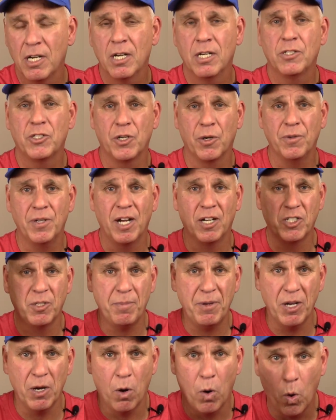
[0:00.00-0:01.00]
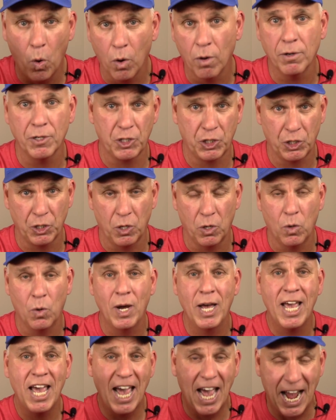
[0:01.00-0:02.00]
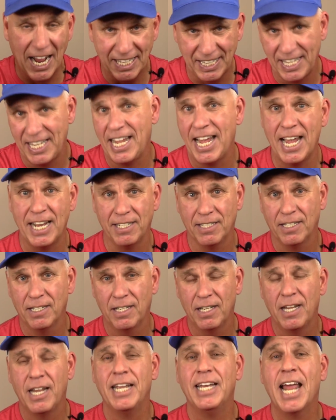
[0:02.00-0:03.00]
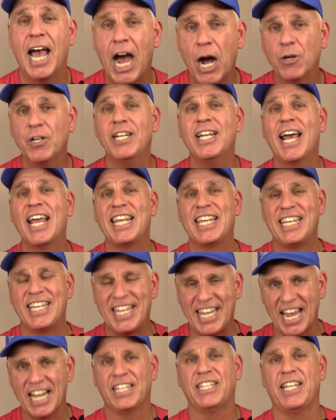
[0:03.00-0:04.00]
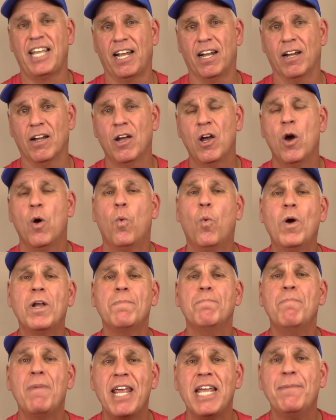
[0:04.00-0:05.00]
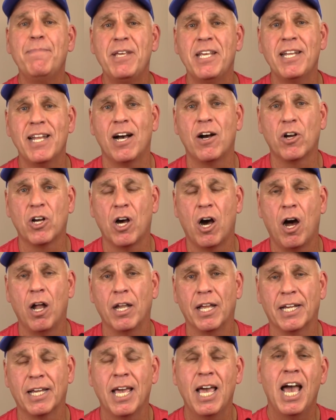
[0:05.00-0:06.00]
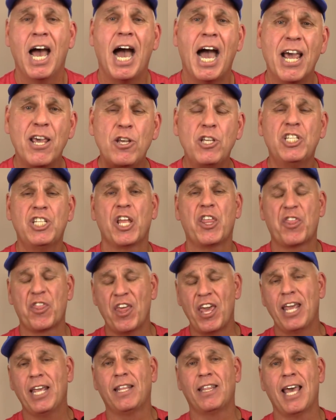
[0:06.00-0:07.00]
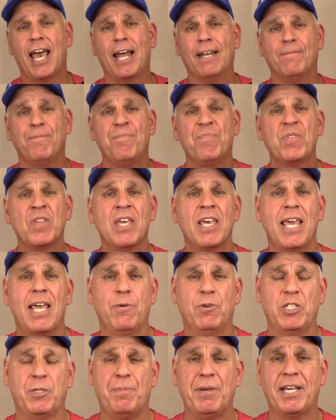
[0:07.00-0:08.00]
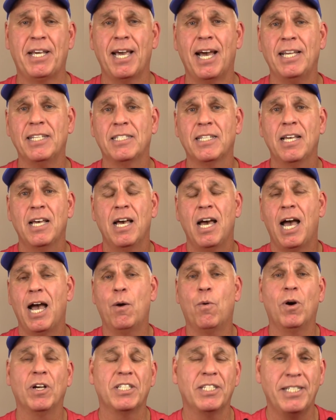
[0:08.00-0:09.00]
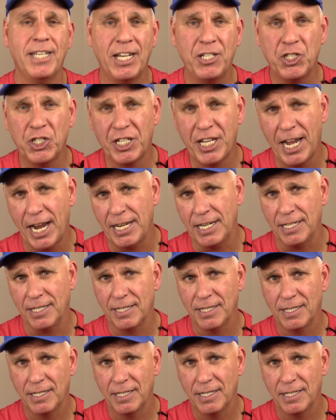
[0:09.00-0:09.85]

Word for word: turned out to be a horror show at the end. And how did I get there? What made me an alcoholic? I used to think that it was because I wasn't educated.